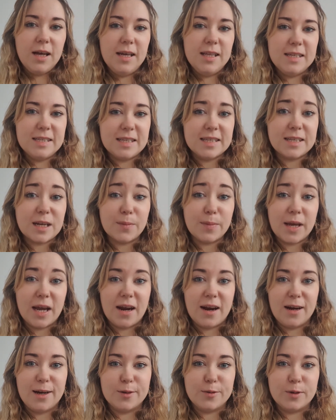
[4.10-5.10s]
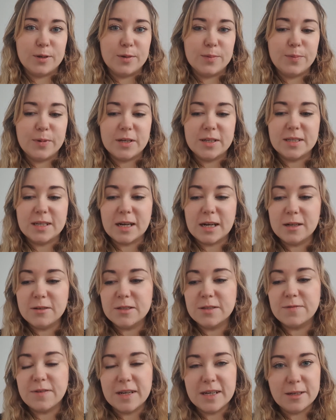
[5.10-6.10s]
This is going to be a hard one because
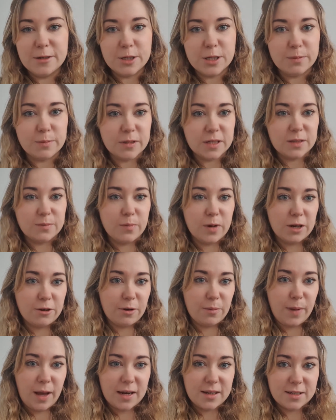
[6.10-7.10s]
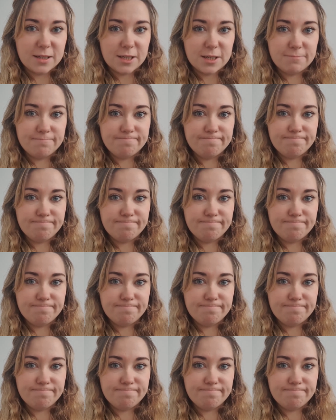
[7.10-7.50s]
inclusive leadership doesn't micromanage.